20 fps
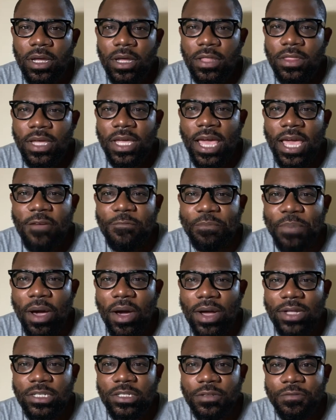They gave
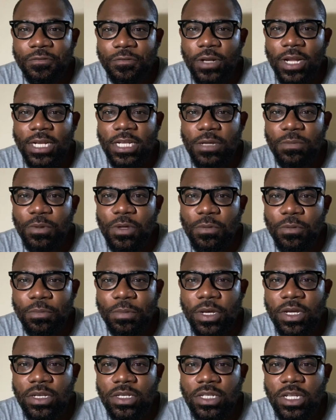power to the Fulani people
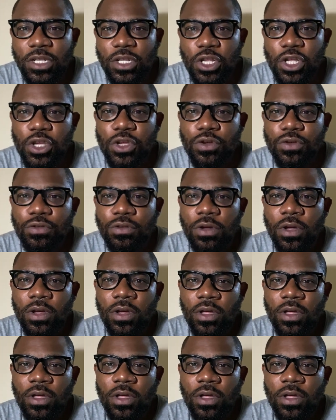because they knew